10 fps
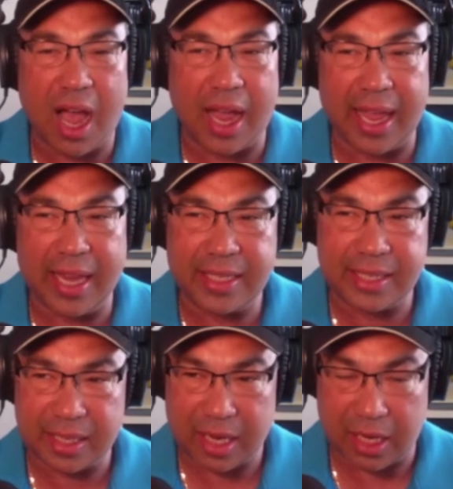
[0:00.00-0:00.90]

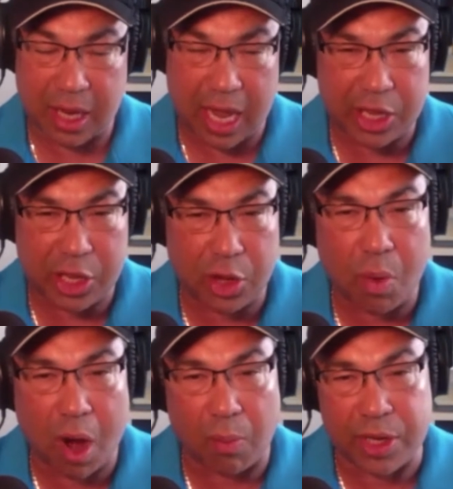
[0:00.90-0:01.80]
it's like you
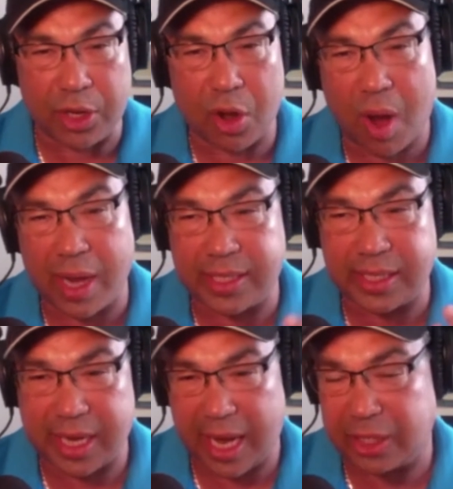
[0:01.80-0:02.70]
are when you go on
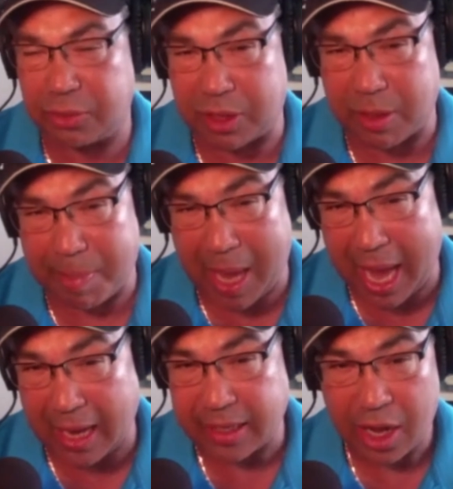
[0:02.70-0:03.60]
stage with the
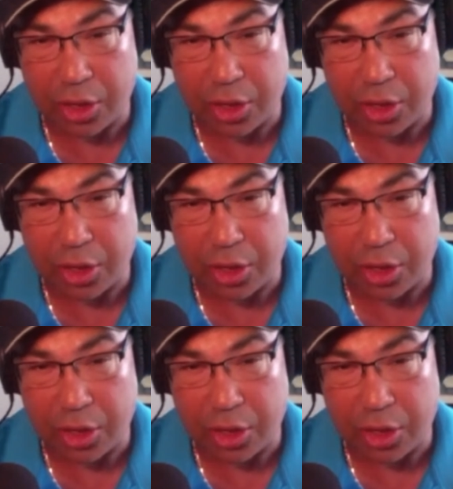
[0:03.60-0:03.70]
band.